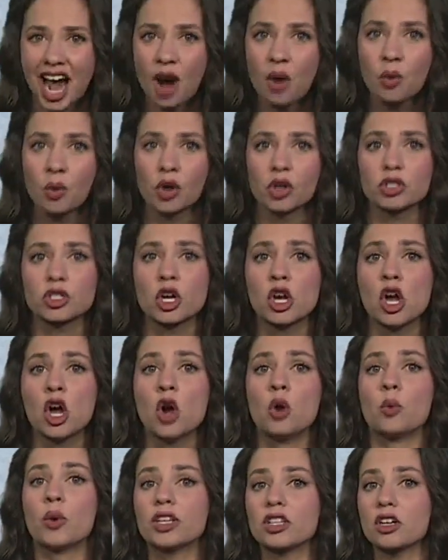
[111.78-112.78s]
hours
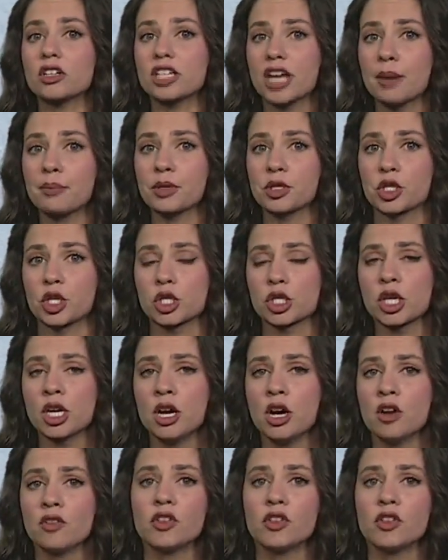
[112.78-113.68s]
with our temperatures.